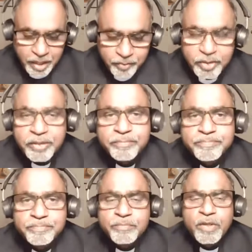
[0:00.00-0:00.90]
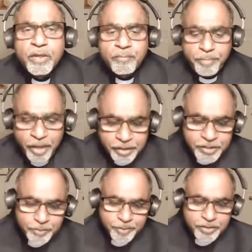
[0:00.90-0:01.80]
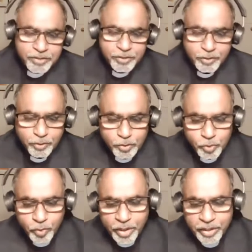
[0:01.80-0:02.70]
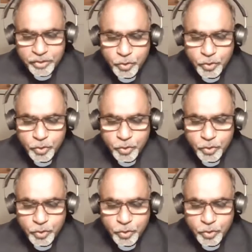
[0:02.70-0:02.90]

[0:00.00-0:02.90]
our participants, those who are